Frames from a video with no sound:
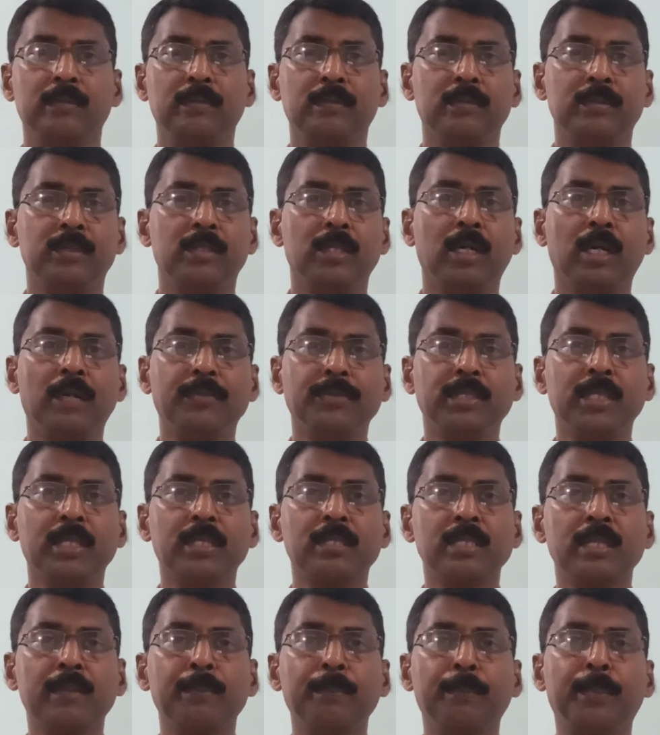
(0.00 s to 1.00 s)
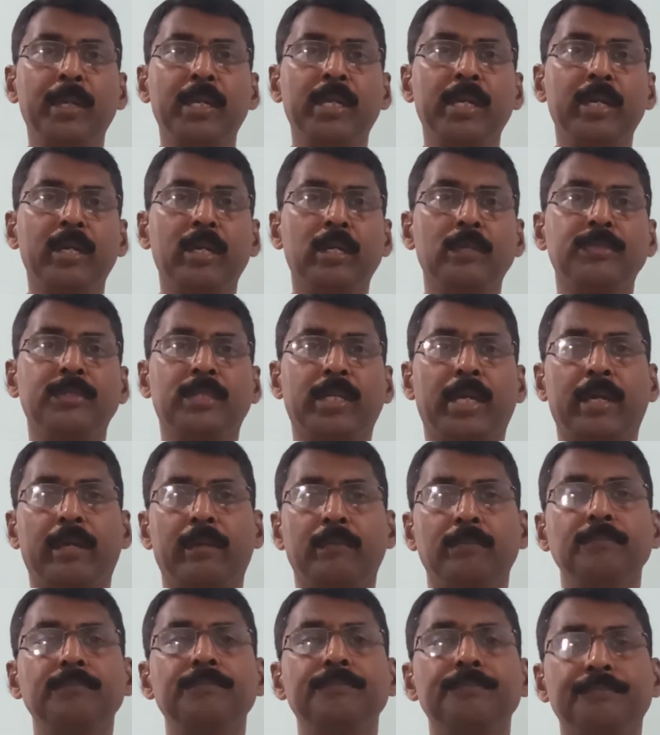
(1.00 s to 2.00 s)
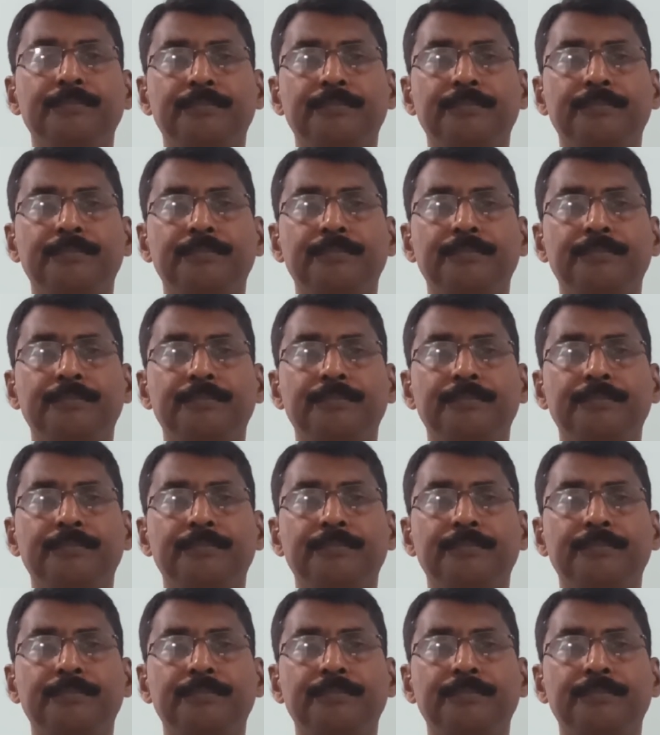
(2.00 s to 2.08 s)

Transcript: So after some period of time,